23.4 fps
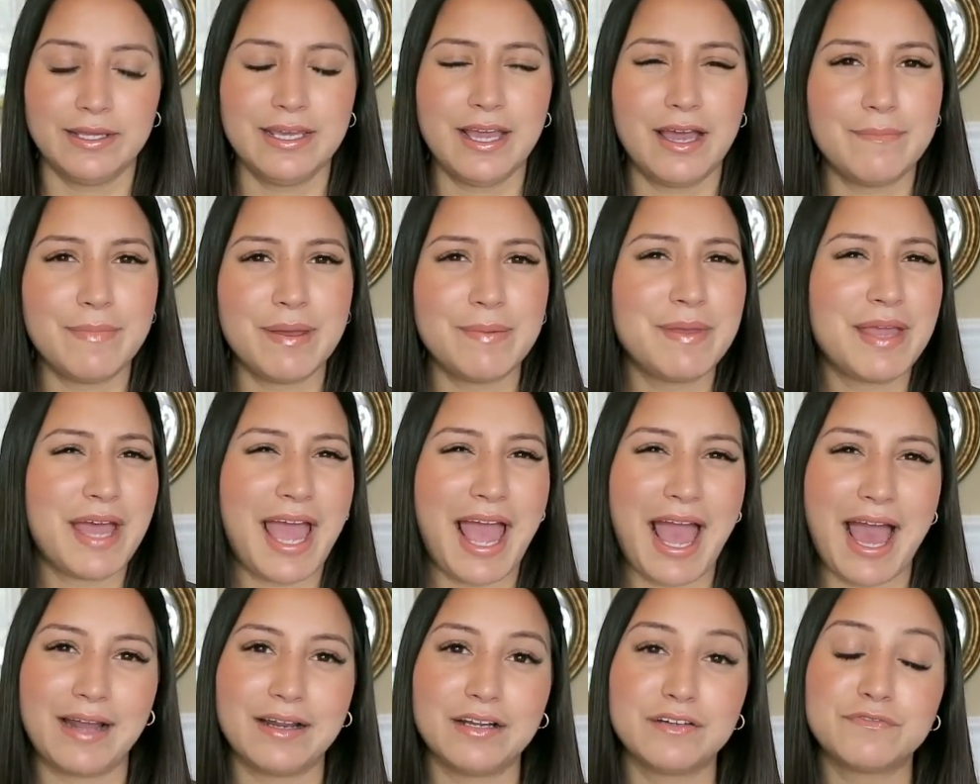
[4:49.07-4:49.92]
yeah, maybe
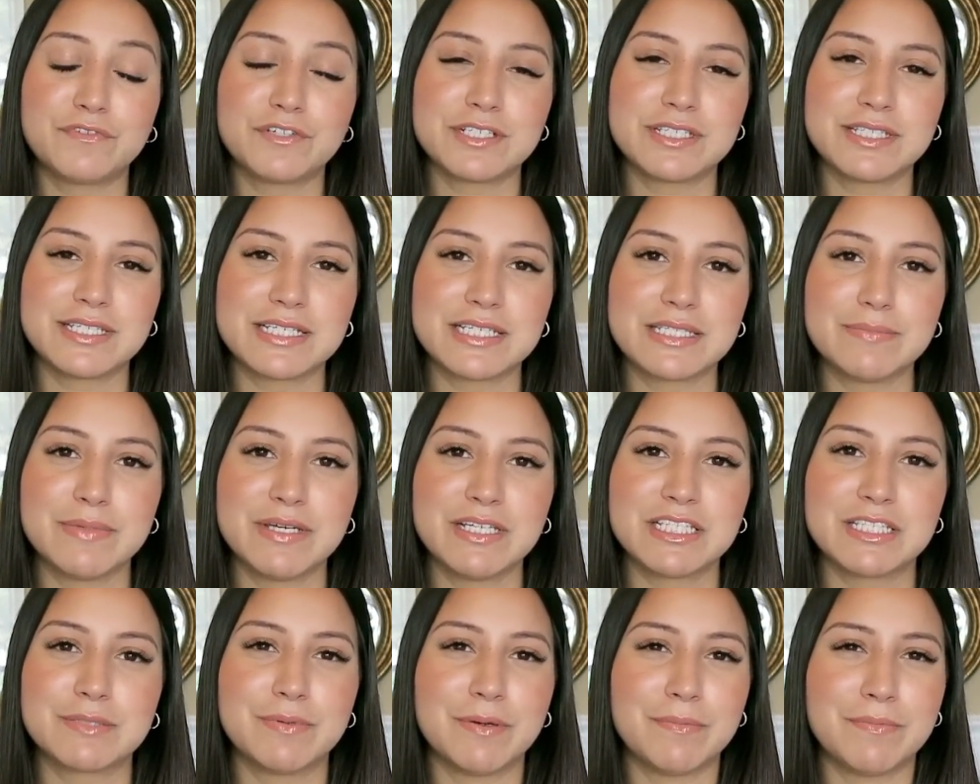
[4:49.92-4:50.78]
I had it for six
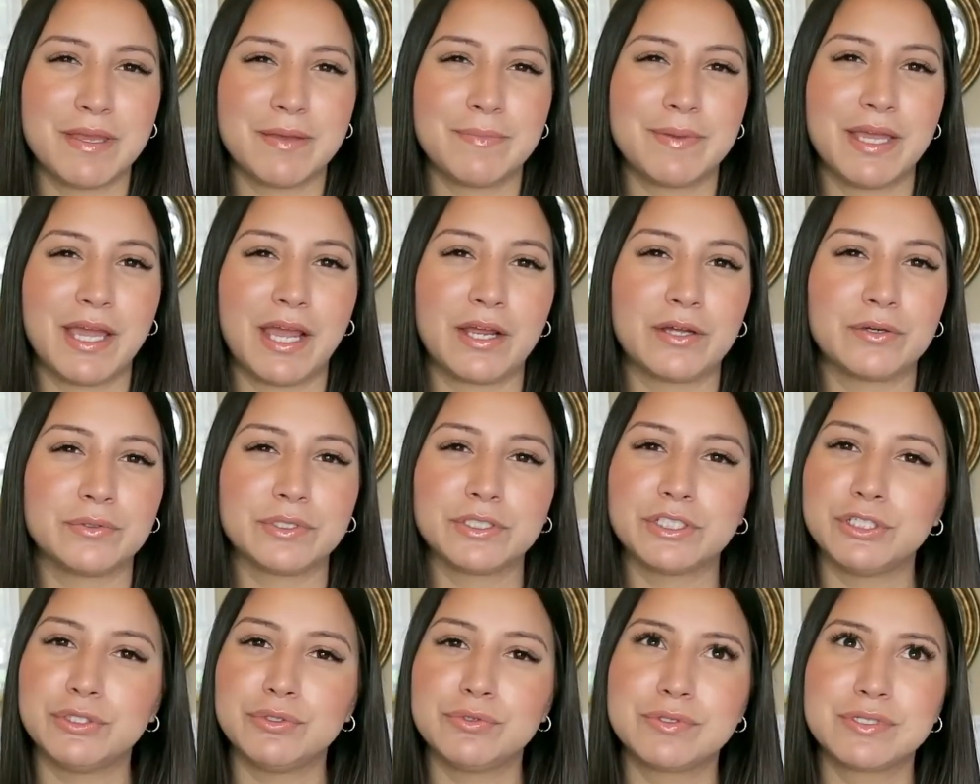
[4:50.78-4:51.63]
months, but maybe I
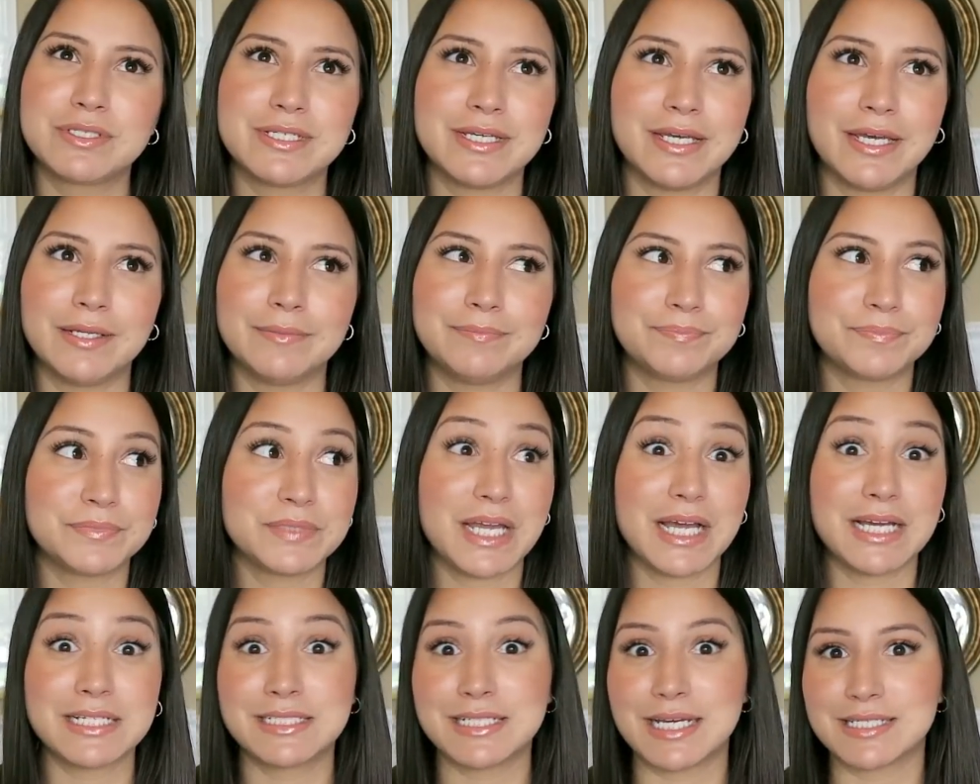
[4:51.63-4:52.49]
only used
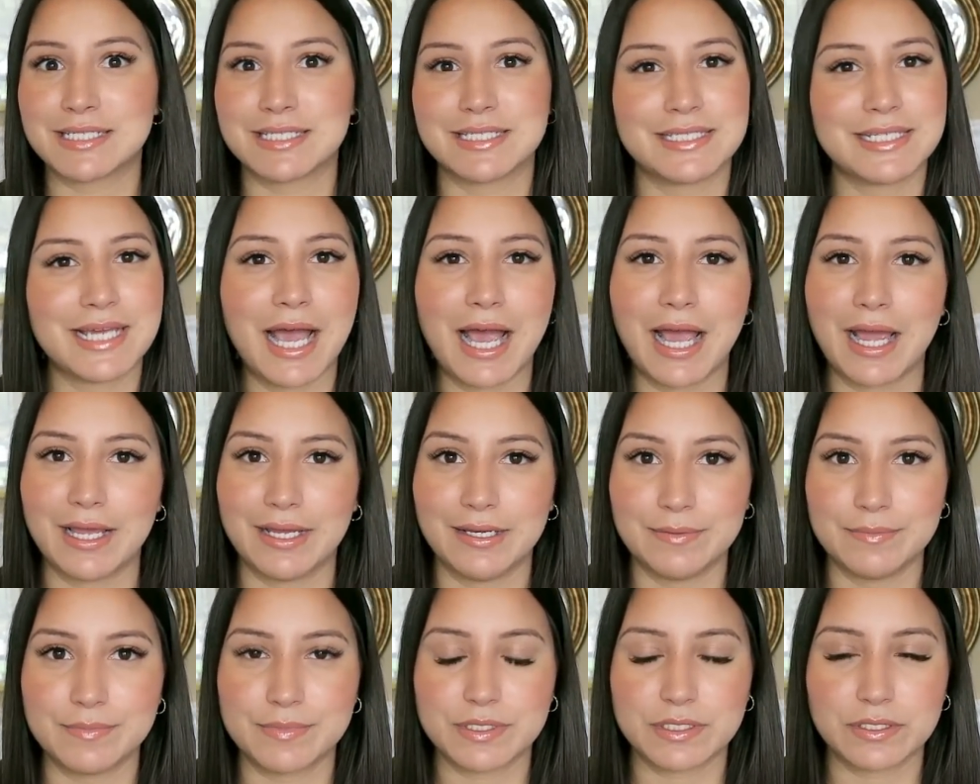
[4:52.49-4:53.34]
it a dozen
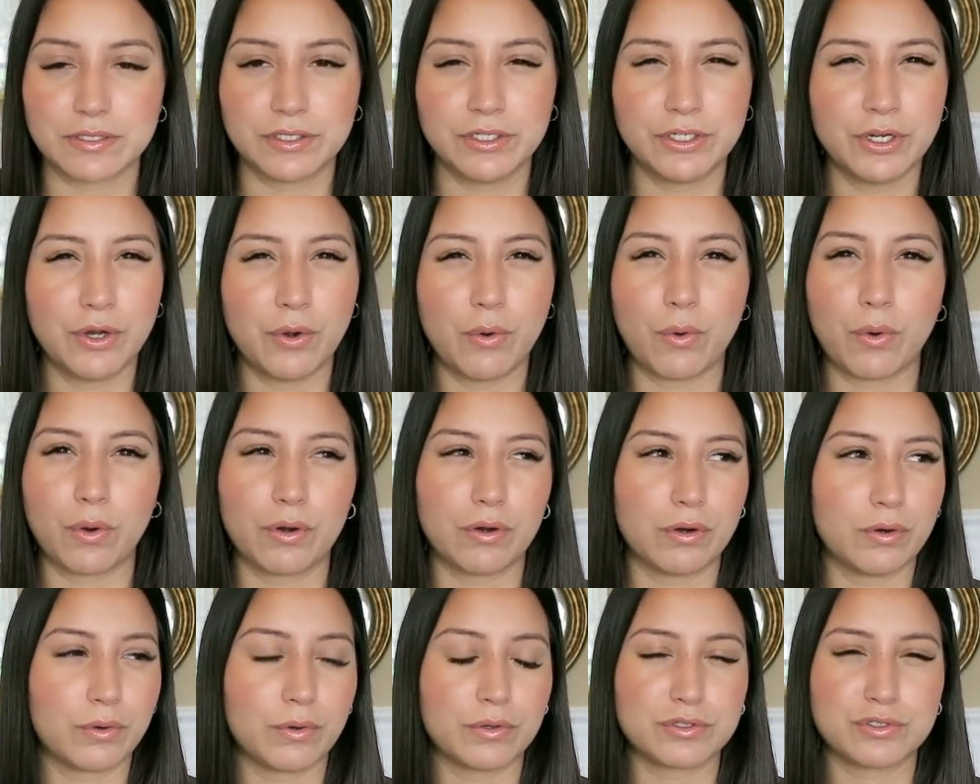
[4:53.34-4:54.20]
times, you know,
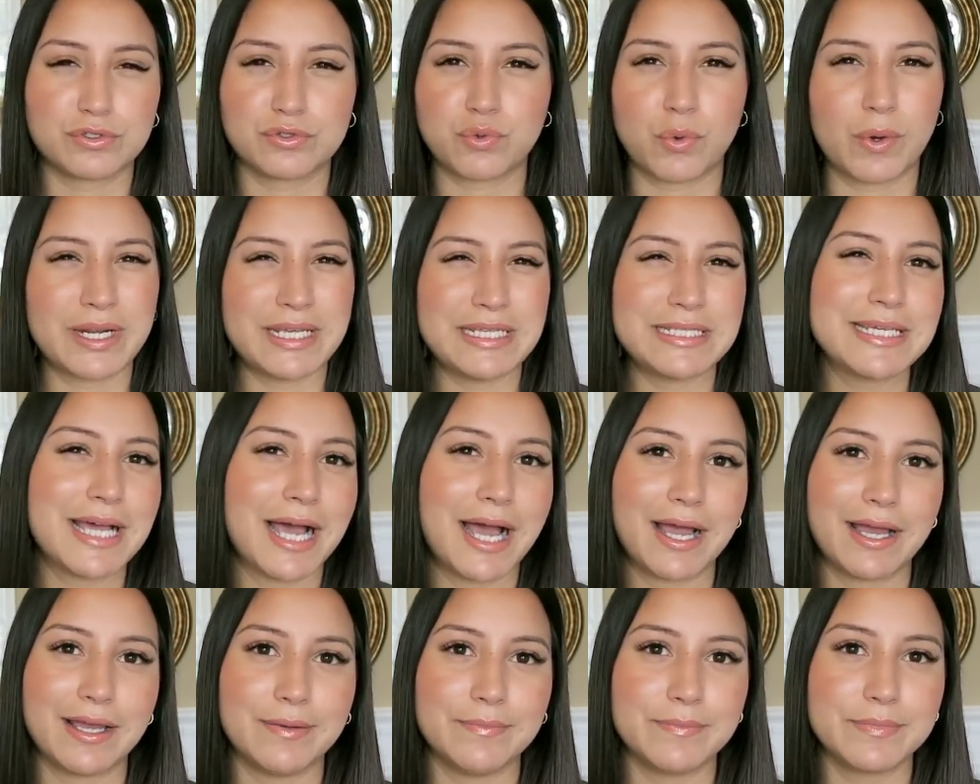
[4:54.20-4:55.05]
or, or 20
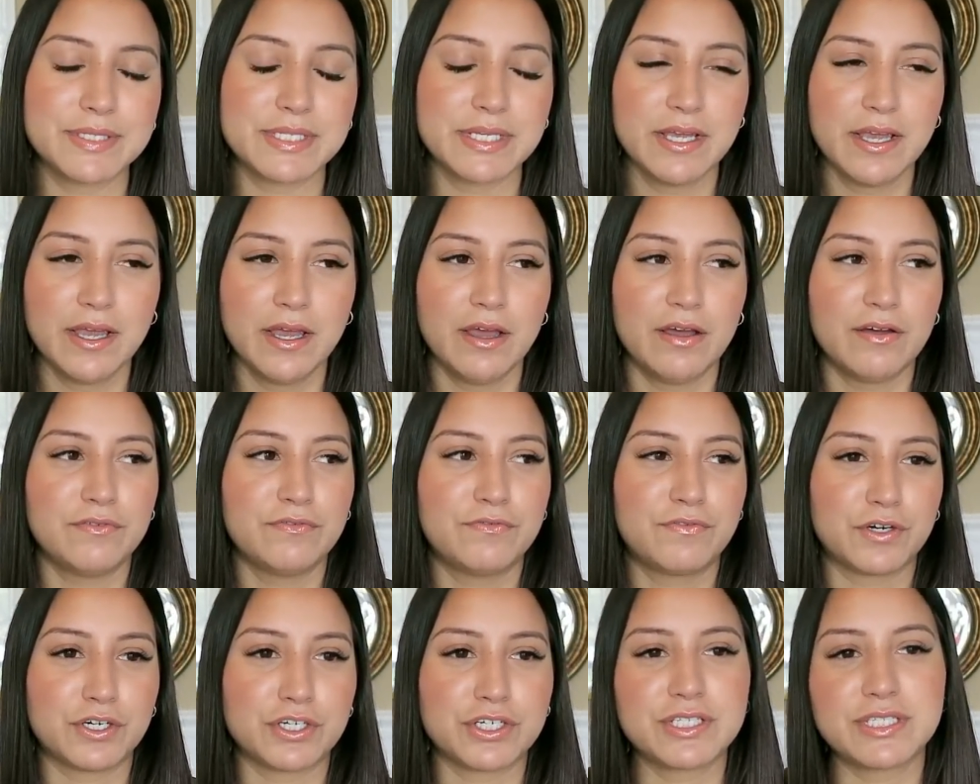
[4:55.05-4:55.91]
times
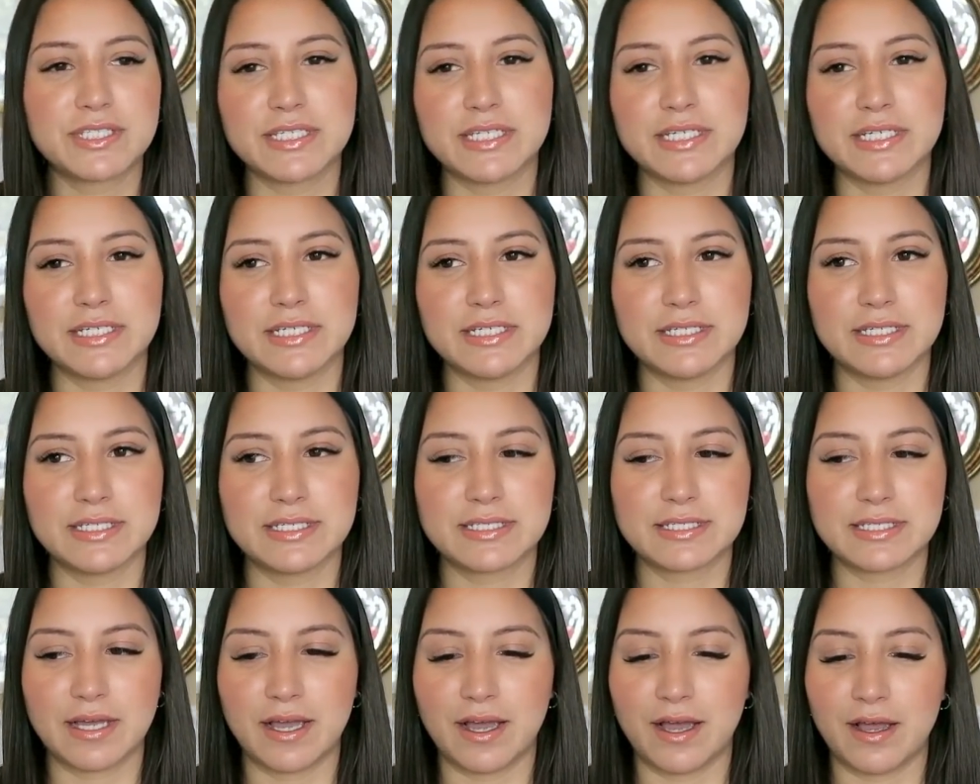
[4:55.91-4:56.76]

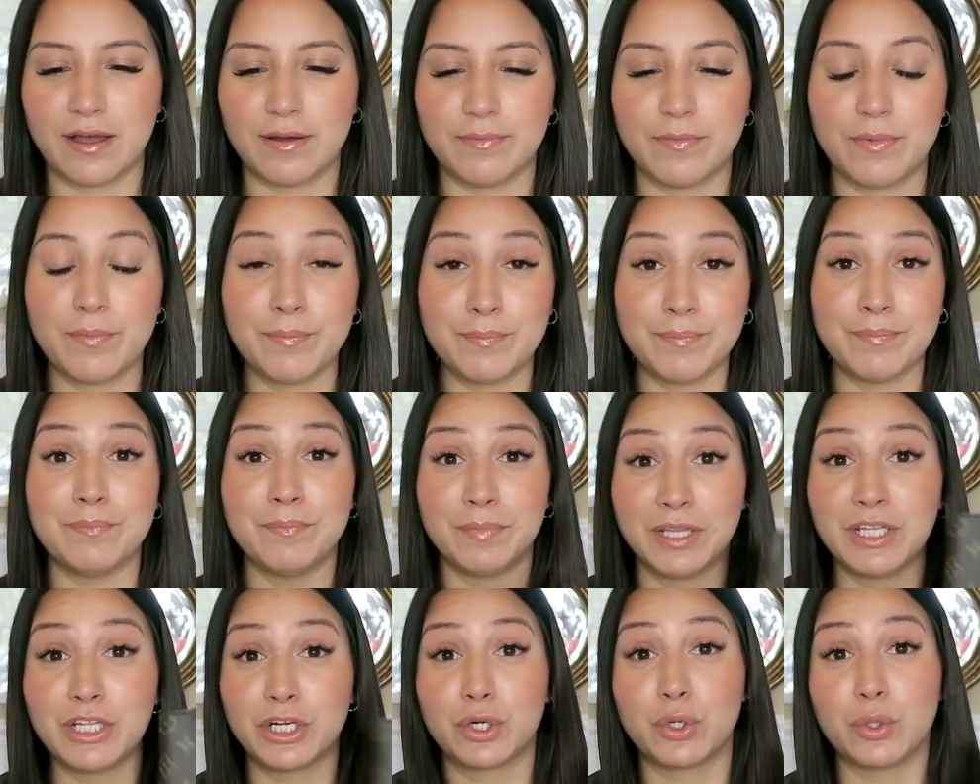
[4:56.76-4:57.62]
versus
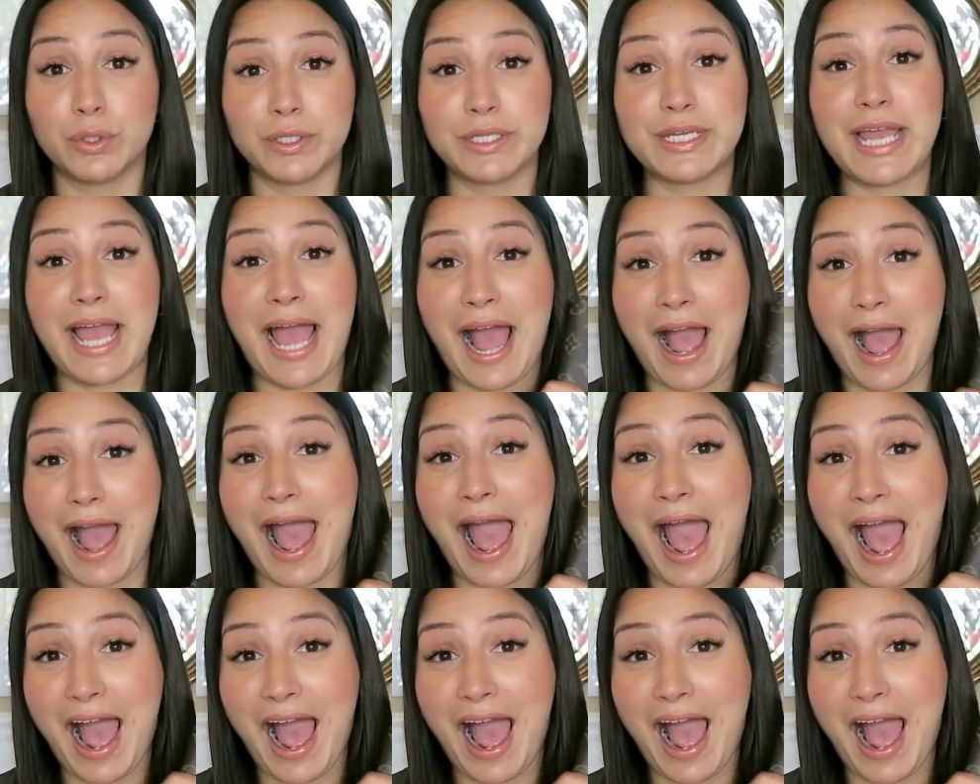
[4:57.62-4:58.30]
um, literally